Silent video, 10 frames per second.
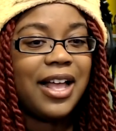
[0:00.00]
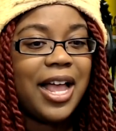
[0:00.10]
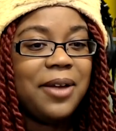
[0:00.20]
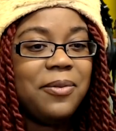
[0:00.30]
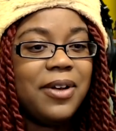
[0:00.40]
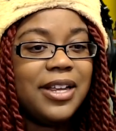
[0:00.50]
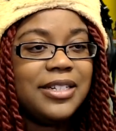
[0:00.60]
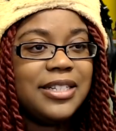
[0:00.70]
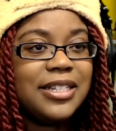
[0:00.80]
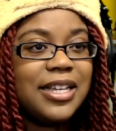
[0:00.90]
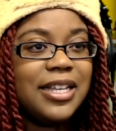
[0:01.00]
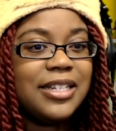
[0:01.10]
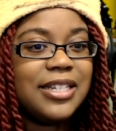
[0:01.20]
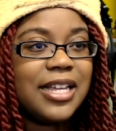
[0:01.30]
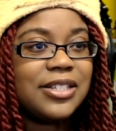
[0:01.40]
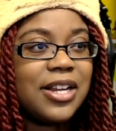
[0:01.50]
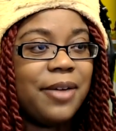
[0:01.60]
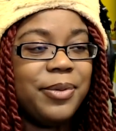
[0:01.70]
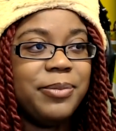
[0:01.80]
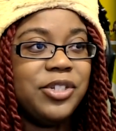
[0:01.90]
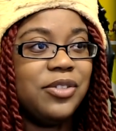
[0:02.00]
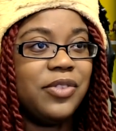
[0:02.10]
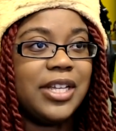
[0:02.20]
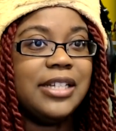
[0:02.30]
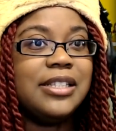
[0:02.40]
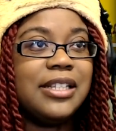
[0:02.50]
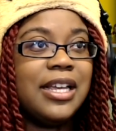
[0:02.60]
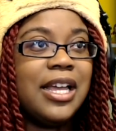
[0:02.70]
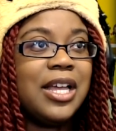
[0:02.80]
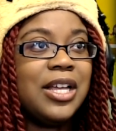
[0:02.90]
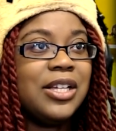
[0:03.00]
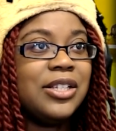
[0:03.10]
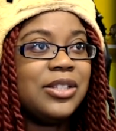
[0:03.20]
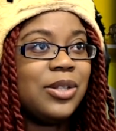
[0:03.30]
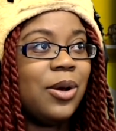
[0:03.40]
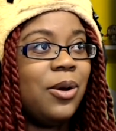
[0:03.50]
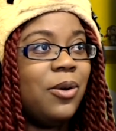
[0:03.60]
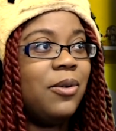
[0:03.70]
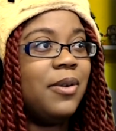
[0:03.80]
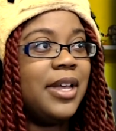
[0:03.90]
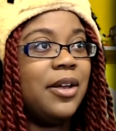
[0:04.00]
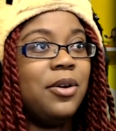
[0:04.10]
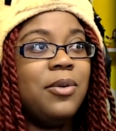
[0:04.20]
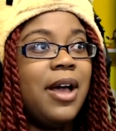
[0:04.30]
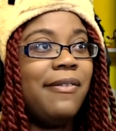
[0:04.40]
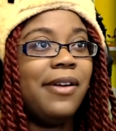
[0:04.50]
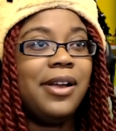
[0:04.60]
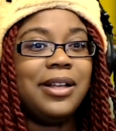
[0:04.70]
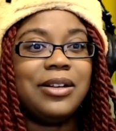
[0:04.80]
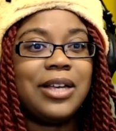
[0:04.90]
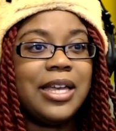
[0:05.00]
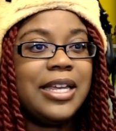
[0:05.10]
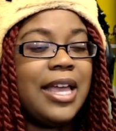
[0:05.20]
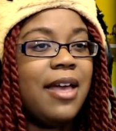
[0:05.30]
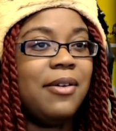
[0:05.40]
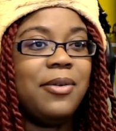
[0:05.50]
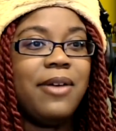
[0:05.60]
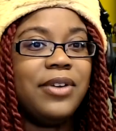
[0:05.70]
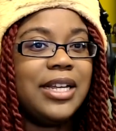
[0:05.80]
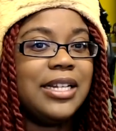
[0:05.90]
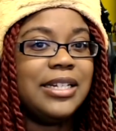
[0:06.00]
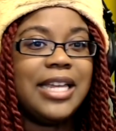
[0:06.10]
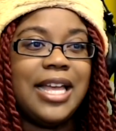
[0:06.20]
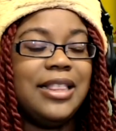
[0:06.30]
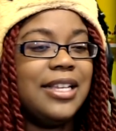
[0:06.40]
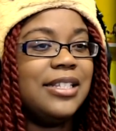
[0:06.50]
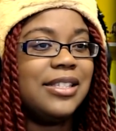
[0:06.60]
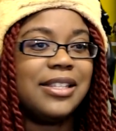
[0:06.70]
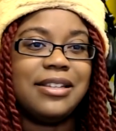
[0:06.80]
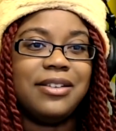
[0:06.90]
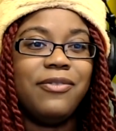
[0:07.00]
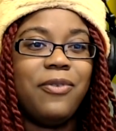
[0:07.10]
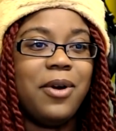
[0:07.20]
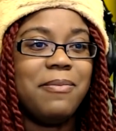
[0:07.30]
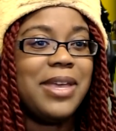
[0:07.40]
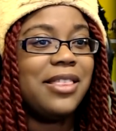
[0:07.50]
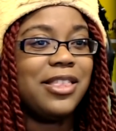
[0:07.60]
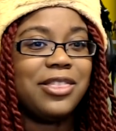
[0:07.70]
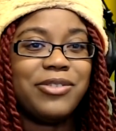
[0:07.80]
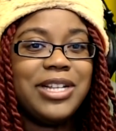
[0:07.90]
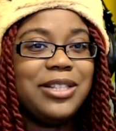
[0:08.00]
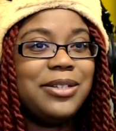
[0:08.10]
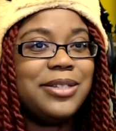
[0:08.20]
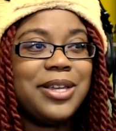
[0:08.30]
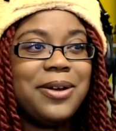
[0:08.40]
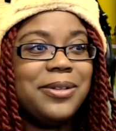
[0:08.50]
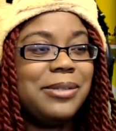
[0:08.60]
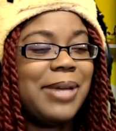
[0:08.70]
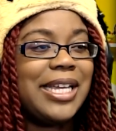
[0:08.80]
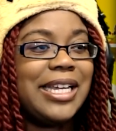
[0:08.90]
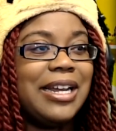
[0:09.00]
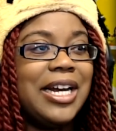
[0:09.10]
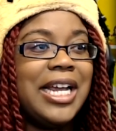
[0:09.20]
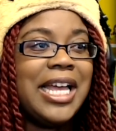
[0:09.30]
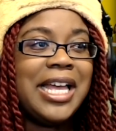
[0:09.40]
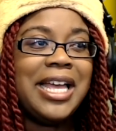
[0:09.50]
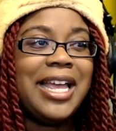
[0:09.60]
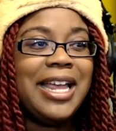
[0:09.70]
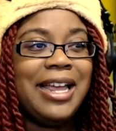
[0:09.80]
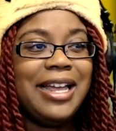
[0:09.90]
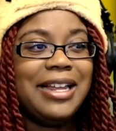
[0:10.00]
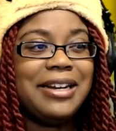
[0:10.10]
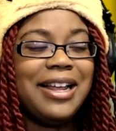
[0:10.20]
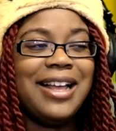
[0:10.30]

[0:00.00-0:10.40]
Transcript: I want a desktop image of this. So, whoever can get whoever can get this for me, the three little toads back here, and